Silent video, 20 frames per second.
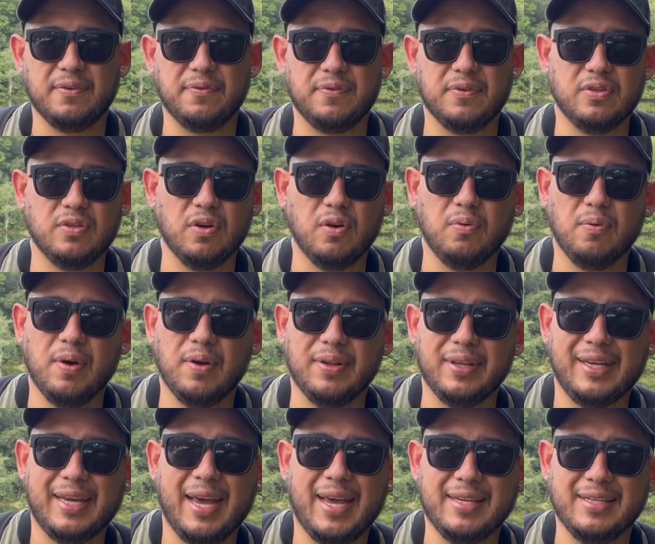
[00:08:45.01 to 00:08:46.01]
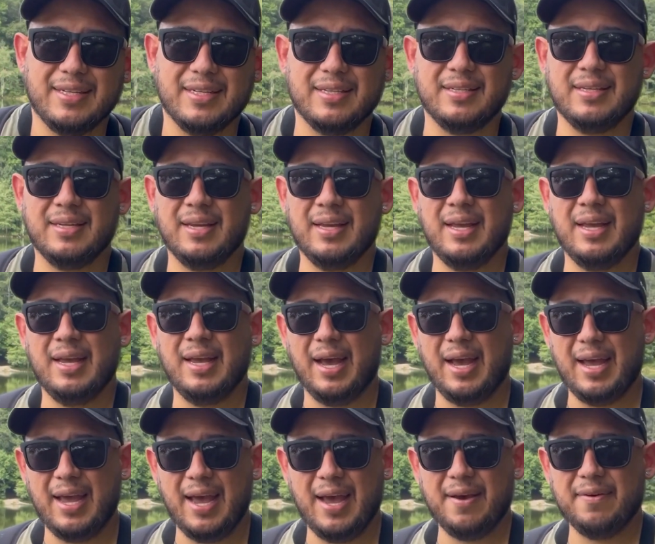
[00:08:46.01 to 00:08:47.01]
If you saw one of the catches
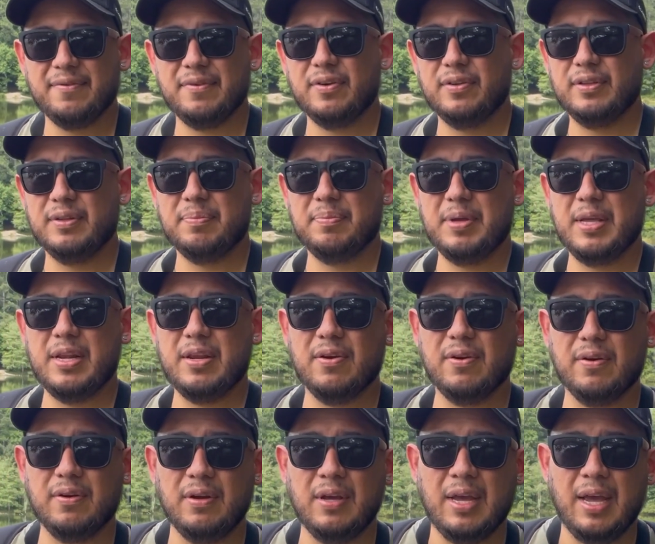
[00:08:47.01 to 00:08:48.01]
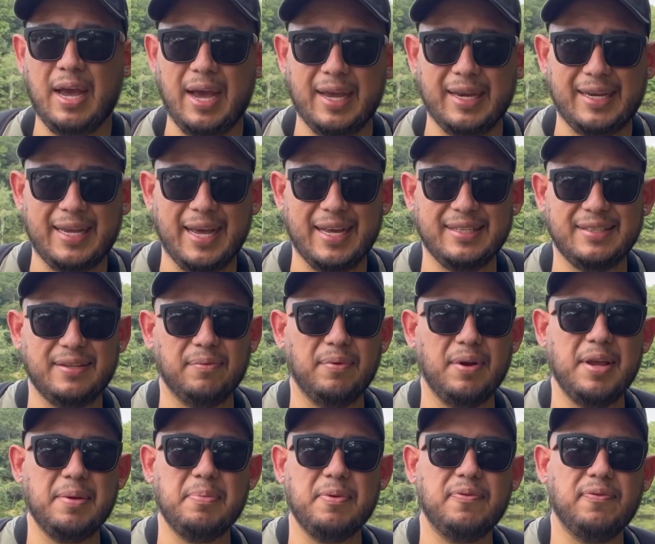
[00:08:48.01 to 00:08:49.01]
I have on the video, I cast it
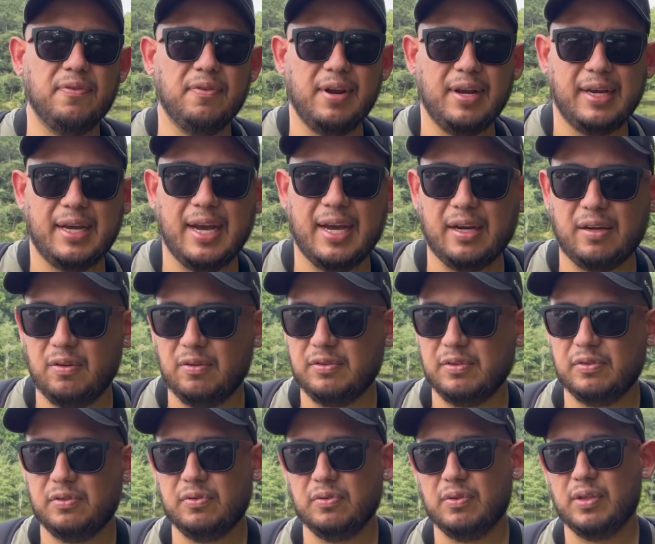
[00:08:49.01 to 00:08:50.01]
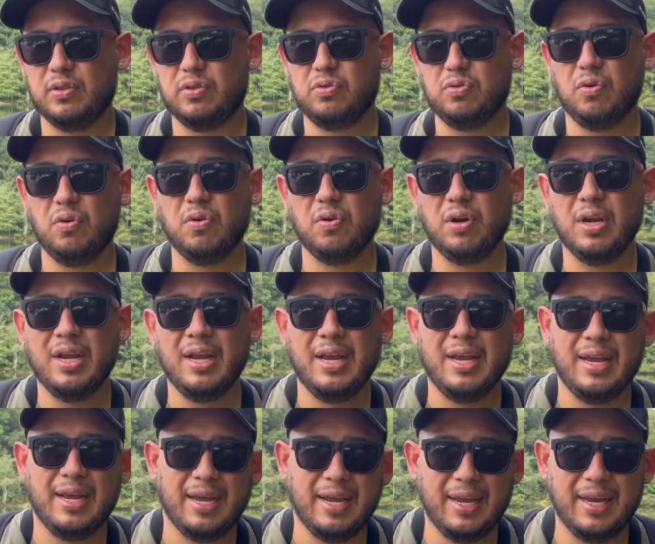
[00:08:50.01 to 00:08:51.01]
way before I got closer to the shore,
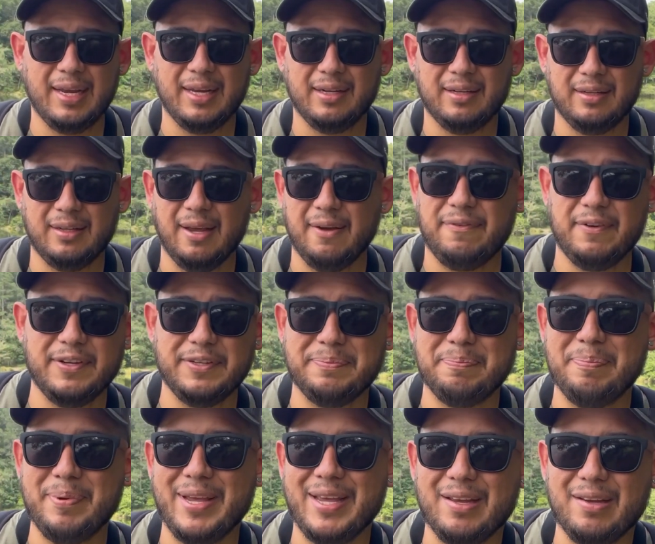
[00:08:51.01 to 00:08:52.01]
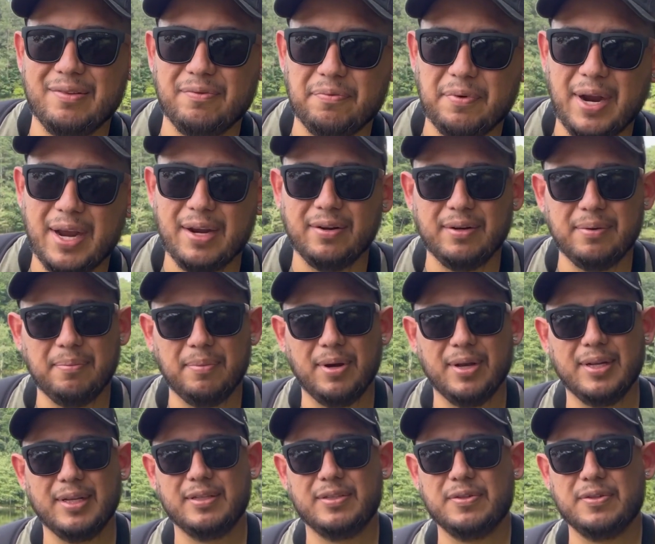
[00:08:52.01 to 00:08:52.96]
and that fish bit right on the money.